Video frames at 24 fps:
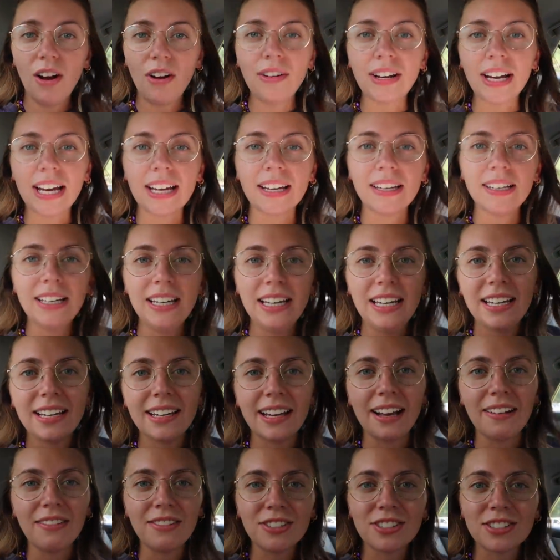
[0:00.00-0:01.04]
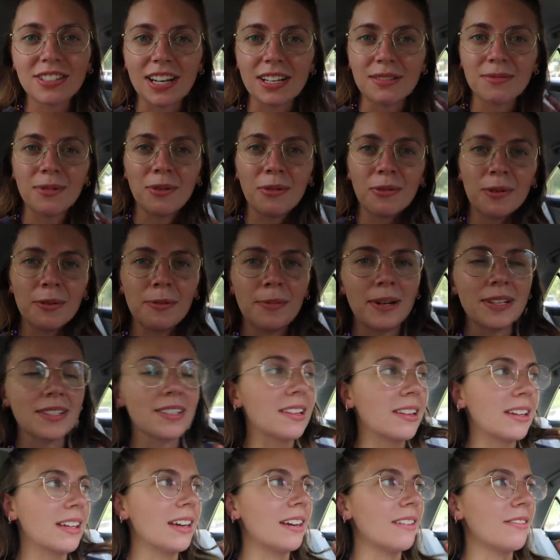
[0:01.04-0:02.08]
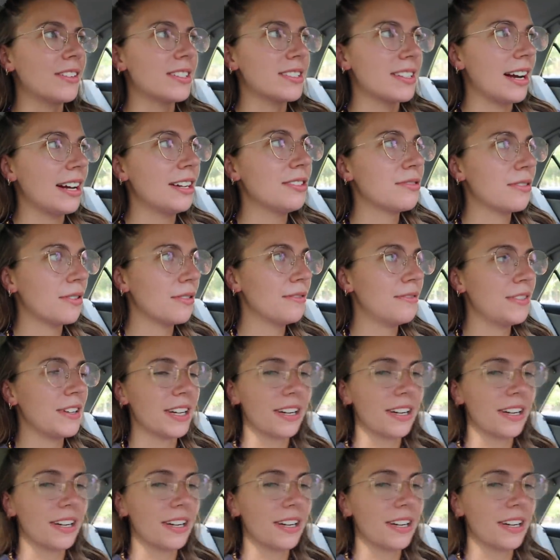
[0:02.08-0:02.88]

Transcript: okay, Caitlin just asked me we were about to leave because I drove